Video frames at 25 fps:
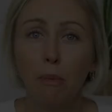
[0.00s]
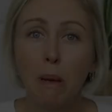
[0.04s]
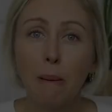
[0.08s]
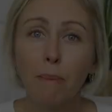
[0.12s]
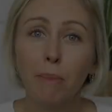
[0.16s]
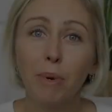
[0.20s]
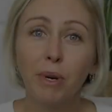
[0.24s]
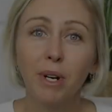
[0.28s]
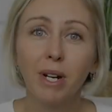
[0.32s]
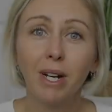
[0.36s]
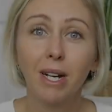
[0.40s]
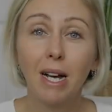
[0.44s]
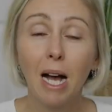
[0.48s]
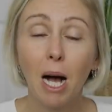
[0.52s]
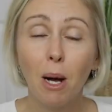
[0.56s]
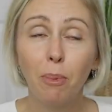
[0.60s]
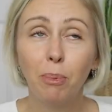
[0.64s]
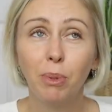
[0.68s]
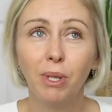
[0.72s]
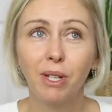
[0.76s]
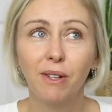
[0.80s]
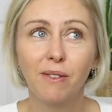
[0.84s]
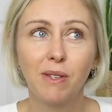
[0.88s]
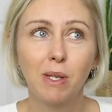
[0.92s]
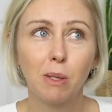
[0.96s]
remember a
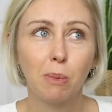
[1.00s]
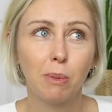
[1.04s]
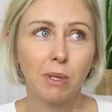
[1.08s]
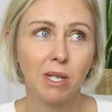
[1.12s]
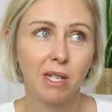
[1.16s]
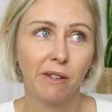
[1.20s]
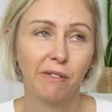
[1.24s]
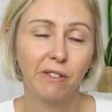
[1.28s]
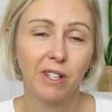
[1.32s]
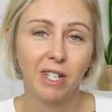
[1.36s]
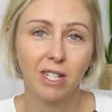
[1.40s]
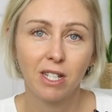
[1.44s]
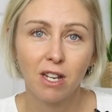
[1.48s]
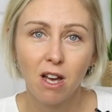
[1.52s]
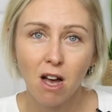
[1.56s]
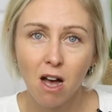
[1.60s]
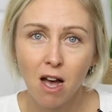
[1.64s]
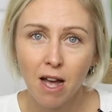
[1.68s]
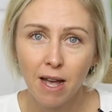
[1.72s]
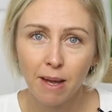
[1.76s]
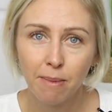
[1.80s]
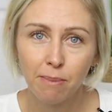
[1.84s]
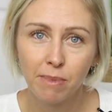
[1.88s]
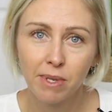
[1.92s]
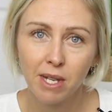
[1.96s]
couple of specific
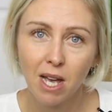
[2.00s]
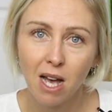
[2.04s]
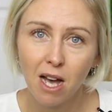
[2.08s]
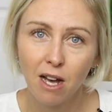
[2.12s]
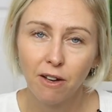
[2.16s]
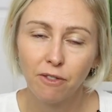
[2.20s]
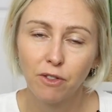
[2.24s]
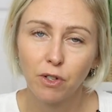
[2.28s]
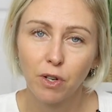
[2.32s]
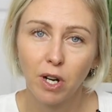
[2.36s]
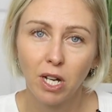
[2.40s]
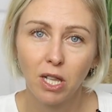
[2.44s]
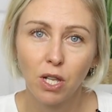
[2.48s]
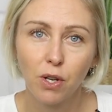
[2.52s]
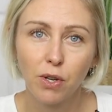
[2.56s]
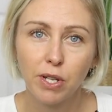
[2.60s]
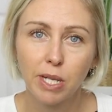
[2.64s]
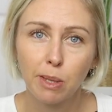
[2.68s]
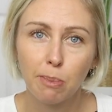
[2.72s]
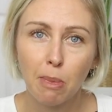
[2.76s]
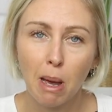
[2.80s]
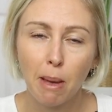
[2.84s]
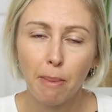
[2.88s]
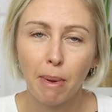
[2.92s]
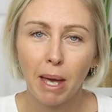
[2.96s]
times after I
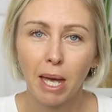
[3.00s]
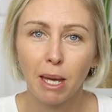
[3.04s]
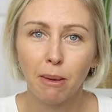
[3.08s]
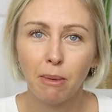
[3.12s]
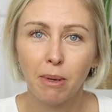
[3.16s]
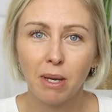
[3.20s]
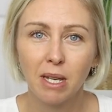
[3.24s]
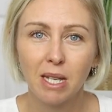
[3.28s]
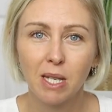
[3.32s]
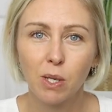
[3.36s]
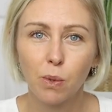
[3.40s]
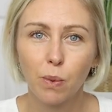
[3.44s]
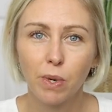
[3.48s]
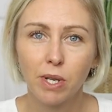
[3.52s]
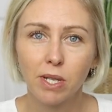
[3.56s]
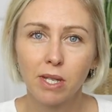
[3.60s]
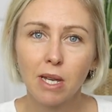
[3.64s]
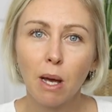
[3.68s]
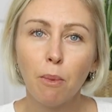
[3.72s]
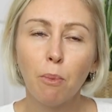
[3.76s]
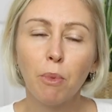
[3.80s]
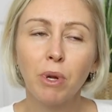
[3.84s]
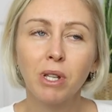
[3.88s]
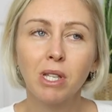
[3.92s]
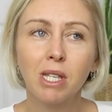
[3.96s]
lost my babies where
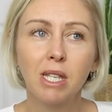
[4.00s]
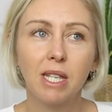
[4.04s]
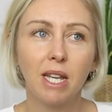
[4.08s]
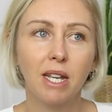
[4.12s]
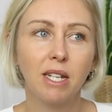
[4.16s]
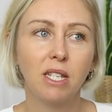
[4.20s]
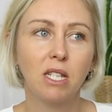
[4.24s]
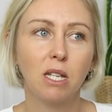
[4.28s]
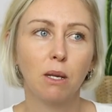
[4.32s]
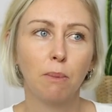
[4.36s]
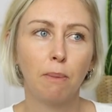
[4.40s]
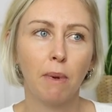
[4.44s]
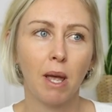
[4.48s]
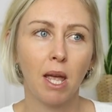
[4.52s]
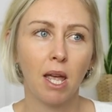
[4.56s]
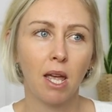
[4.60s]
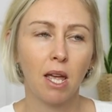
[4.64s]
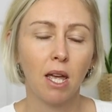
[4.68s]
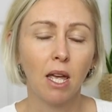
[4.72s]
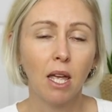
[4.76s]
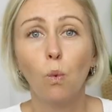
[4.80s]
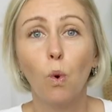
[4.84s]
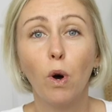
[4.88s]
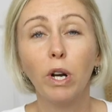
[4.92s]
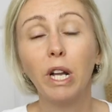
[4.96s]
someone said to
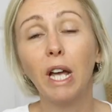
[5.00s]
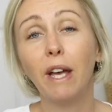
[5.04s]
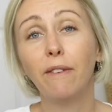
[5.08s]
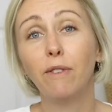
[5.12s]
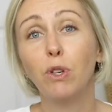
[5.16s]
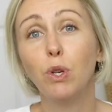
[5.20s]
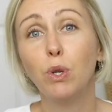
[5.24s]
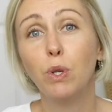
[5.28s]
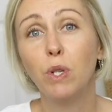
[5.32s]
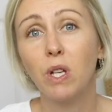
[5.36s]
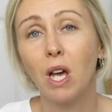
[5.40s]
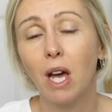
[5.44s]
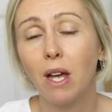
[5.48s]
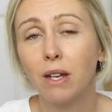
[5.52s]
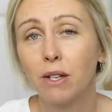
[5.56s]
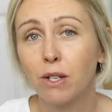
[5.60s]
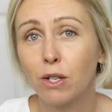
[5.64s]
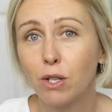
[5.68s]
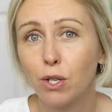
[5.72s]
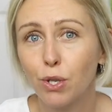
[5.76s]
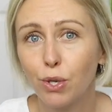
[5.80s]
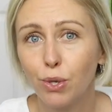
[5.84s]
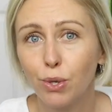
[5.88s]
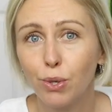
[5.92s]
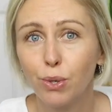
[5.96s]
me, "What have you
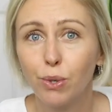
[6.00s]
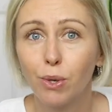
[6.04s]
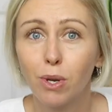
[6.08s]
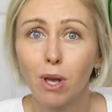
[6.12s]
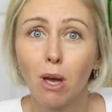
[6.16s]
done to